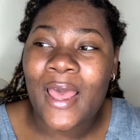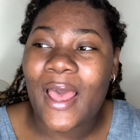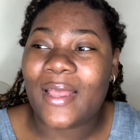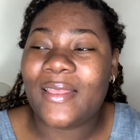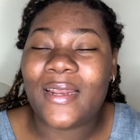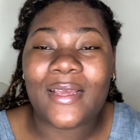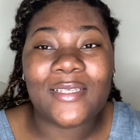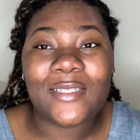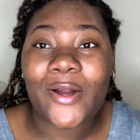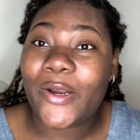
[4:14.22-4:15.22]
And then I
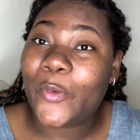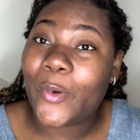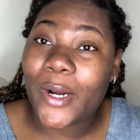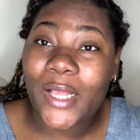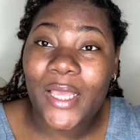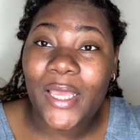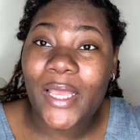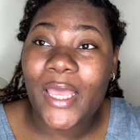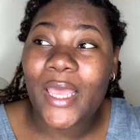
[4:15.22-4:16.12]
started working.